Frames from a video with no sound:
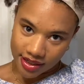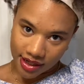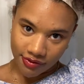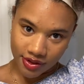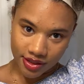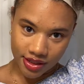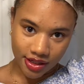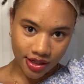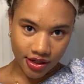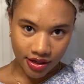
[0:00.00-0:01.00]
definitely
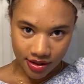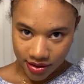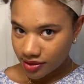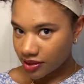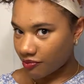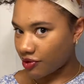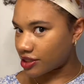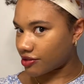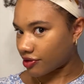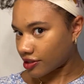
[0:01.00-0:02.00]
need some frizz
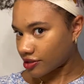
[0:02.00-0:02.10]
defense.